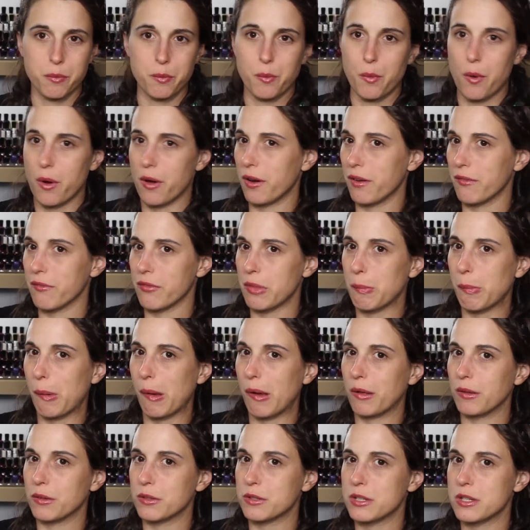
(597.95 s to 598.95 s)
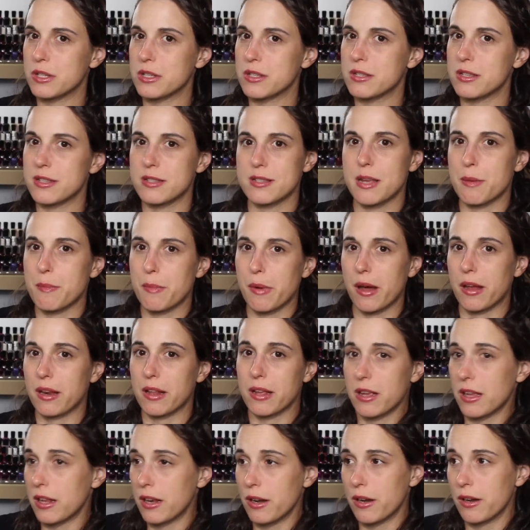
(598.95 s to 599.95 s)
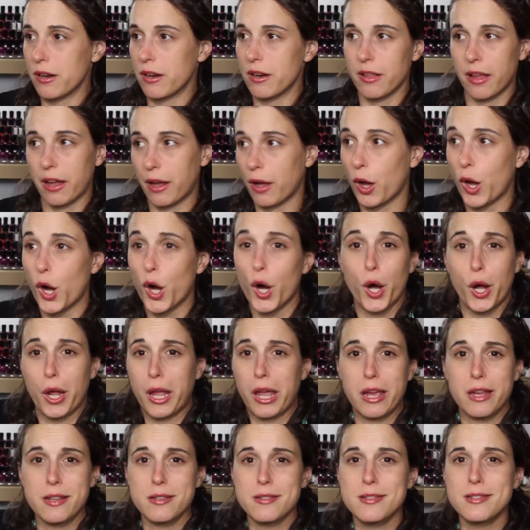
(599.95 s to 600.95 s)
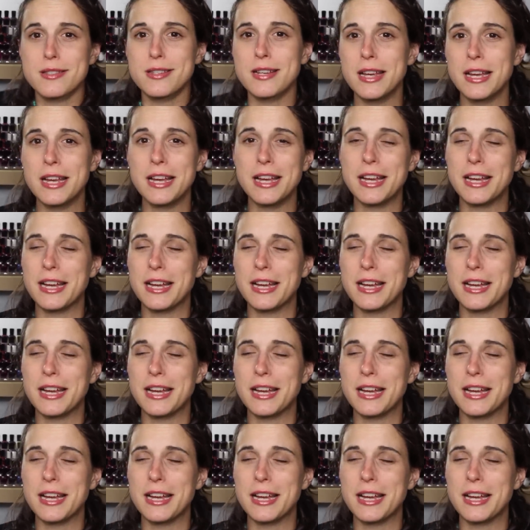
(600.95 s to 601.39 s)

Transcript: one of the polishes since I bought it in like August.